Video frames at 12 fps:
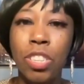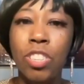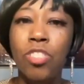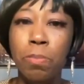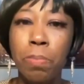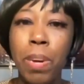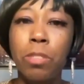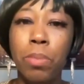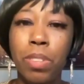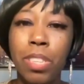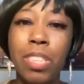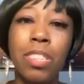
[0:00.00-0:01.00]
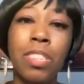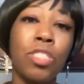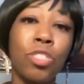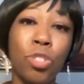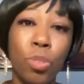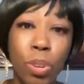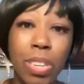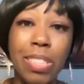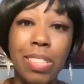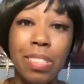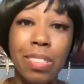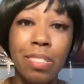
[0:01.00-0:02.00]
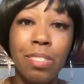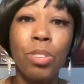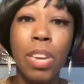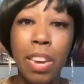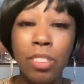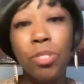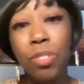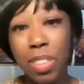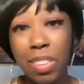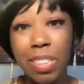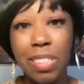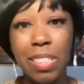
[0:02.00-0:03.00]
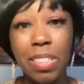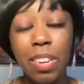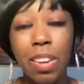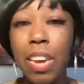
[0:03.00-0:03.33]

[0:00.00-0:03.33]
It's a responsibility. It is a choice. You can do this.